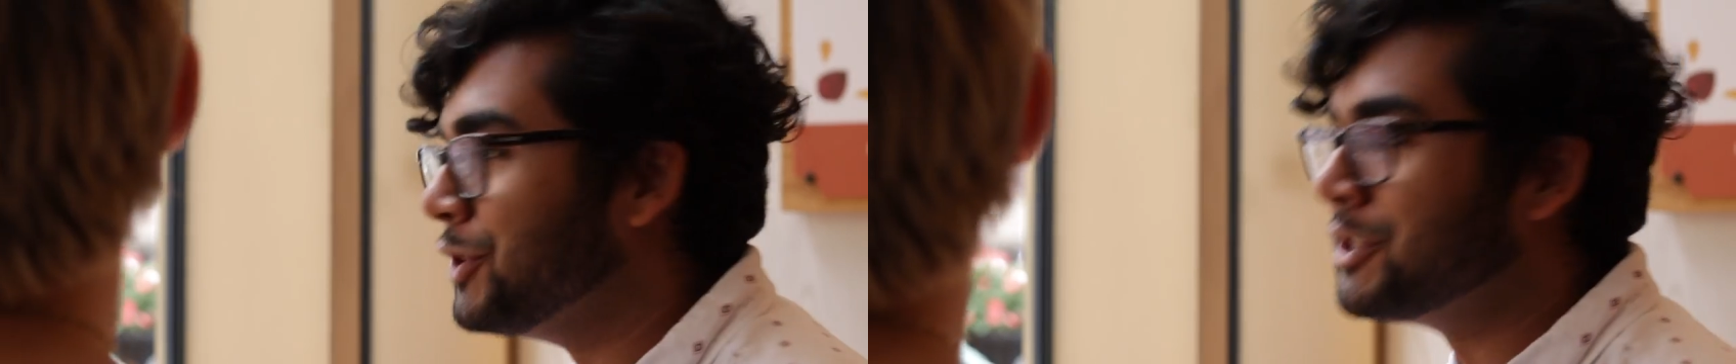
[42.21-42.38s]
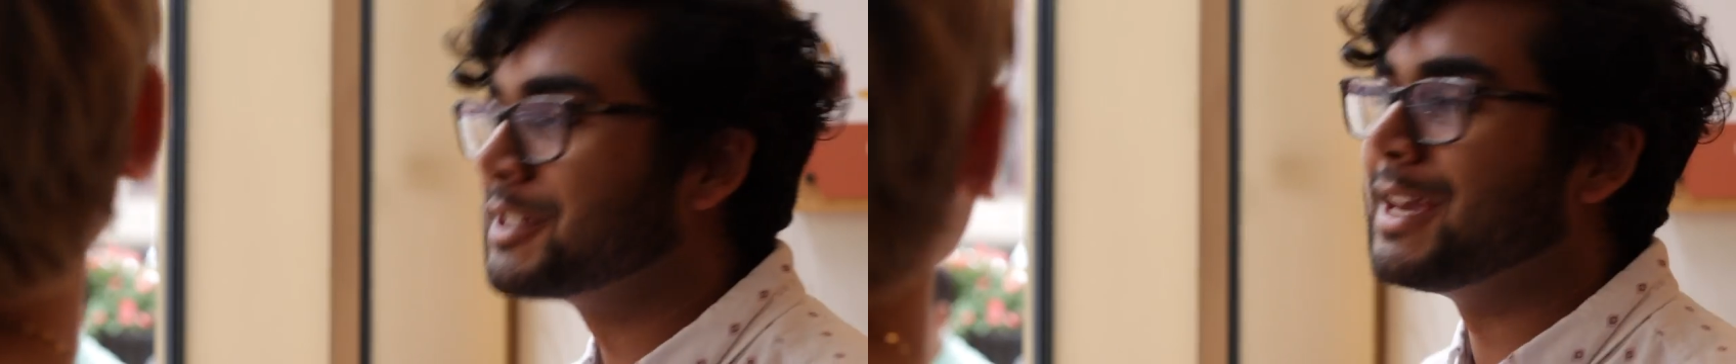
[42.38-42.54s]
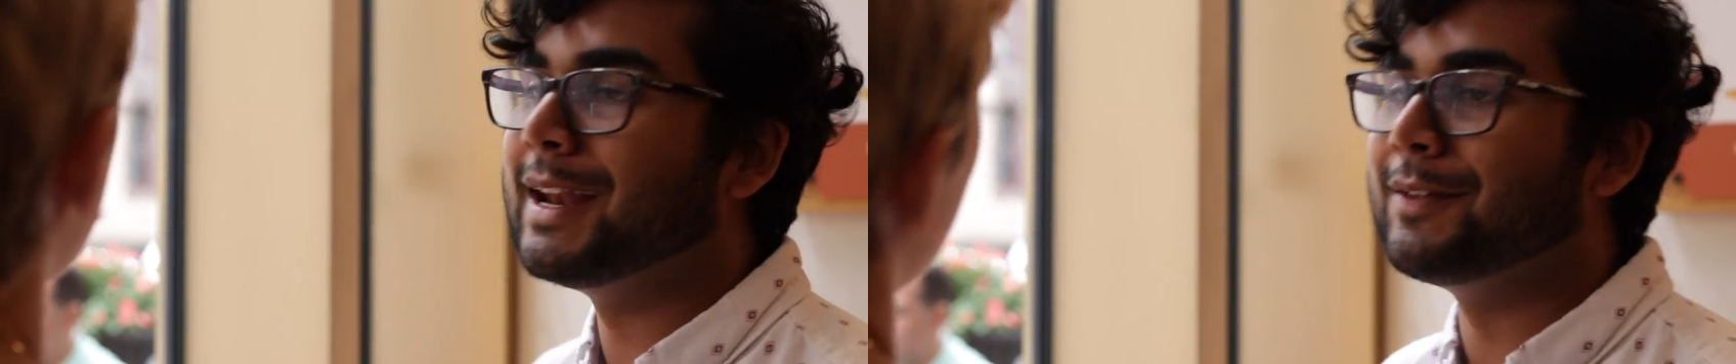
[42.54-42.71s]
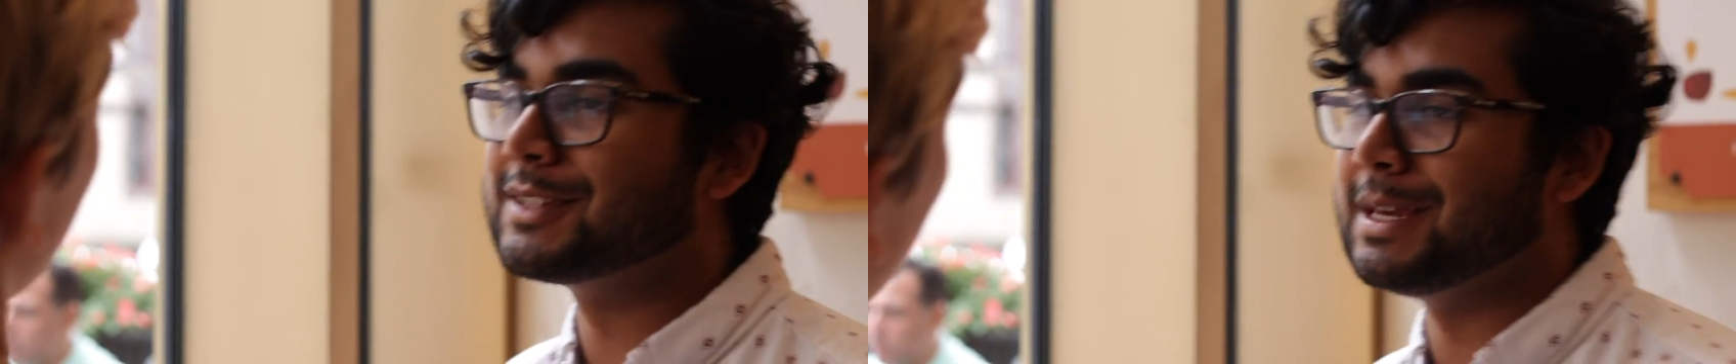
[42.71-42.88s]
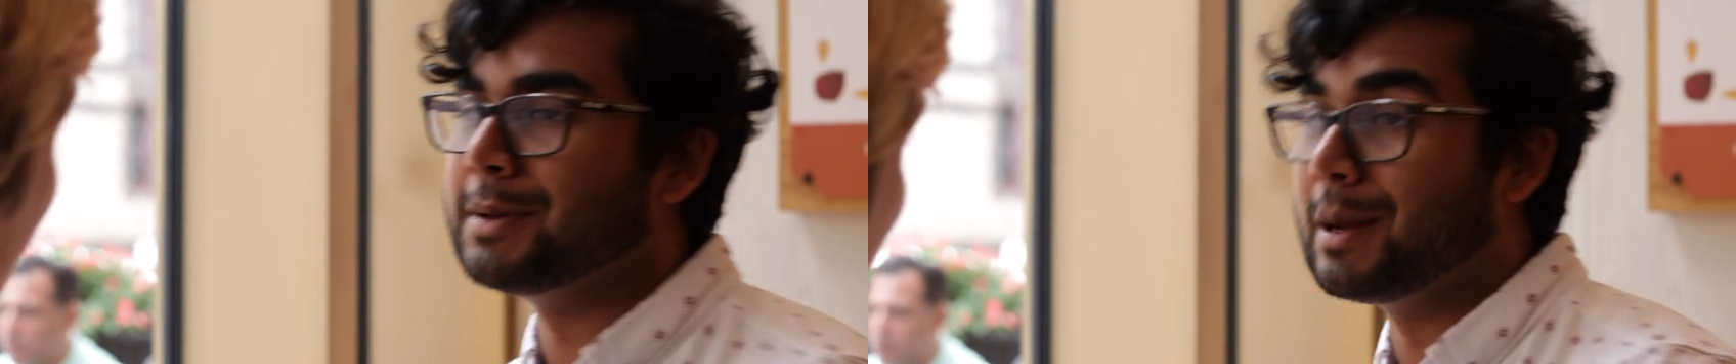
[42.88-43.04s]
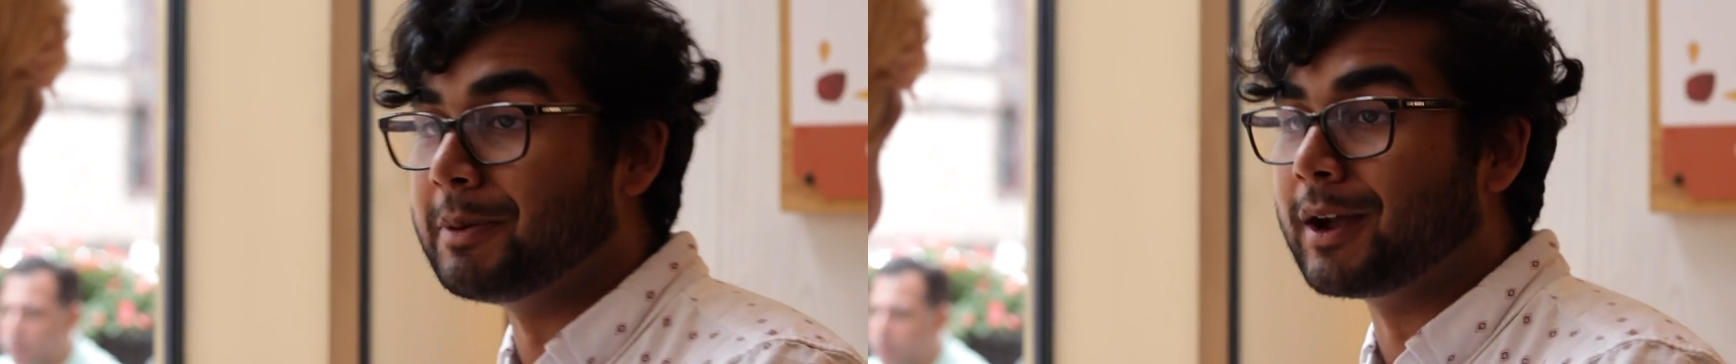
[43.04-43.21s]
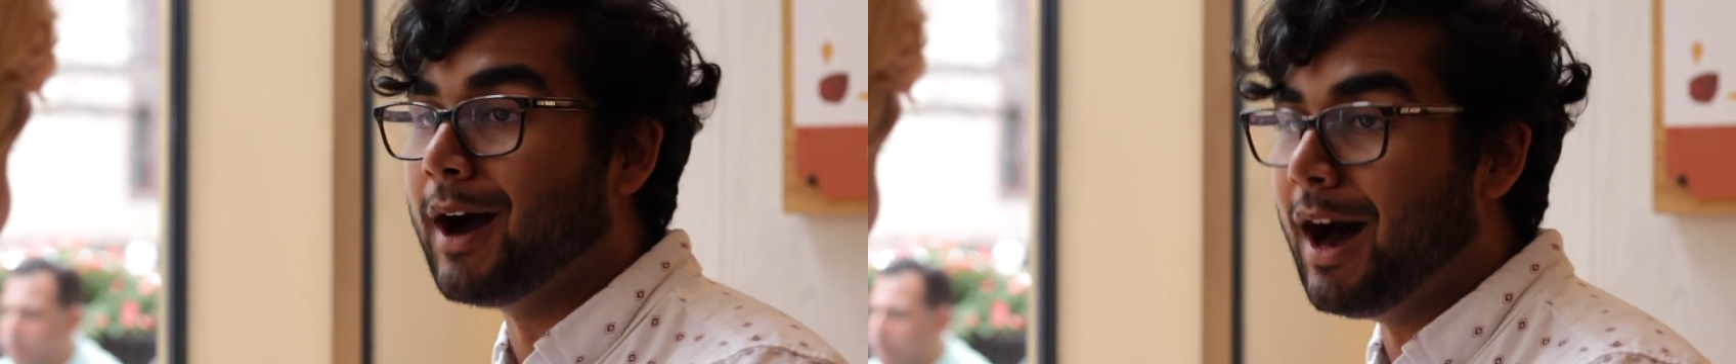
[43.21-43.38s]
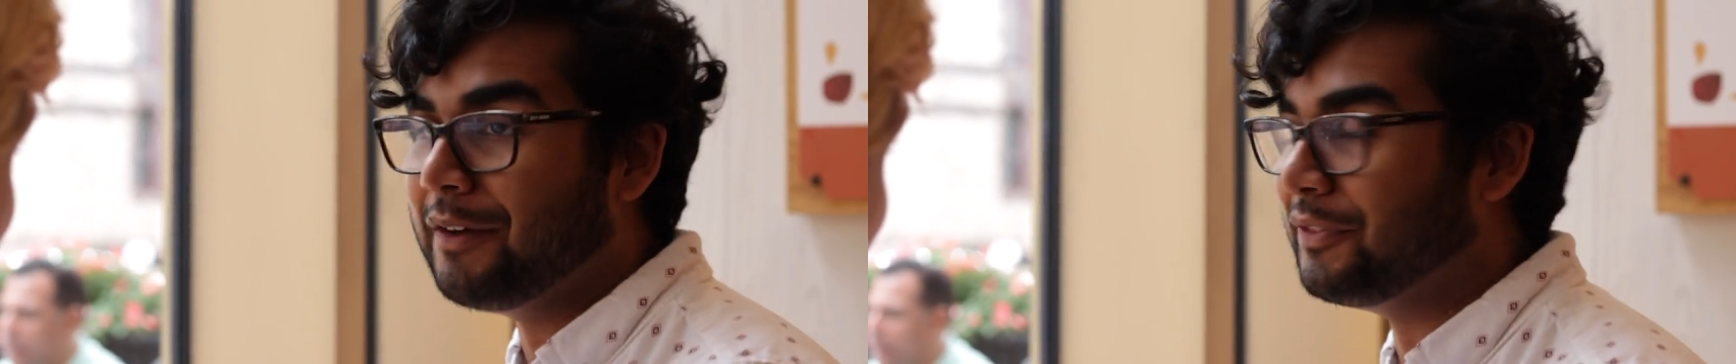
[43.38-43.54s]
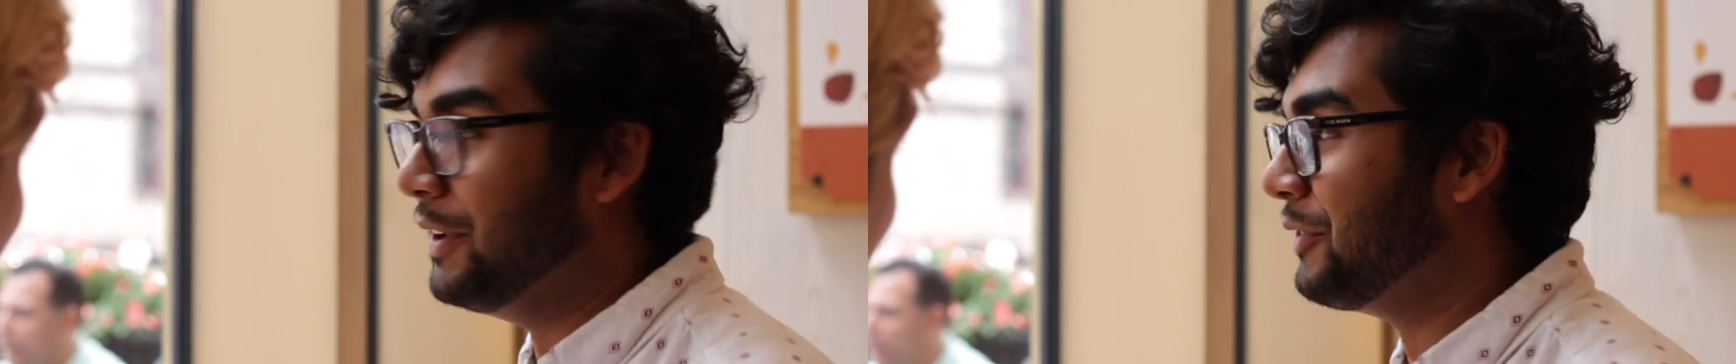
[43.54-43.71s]
I just can't have the same cup of
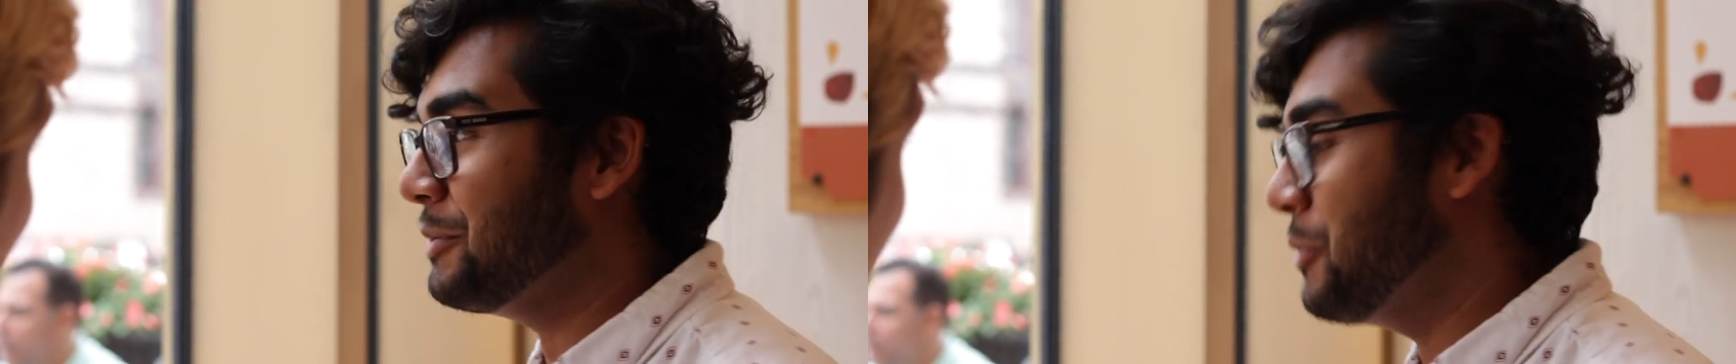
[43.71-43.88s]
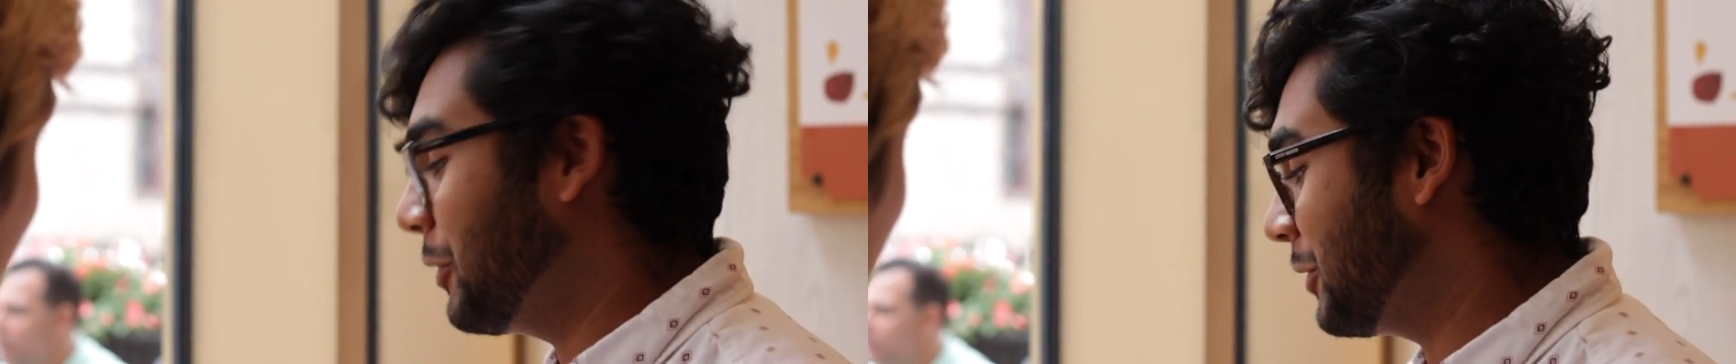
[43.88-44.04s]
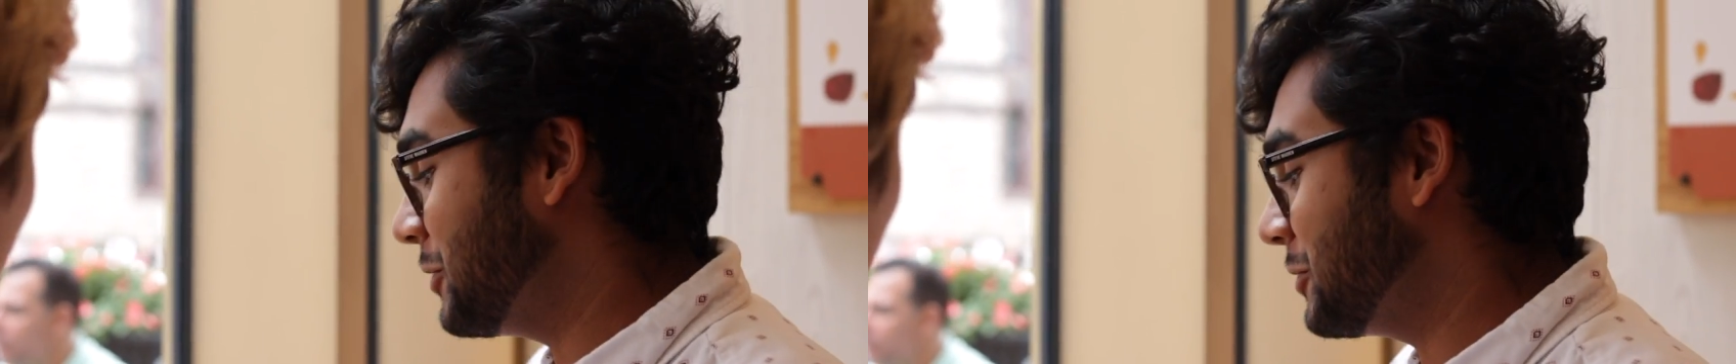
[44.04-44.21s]
coffee every morning.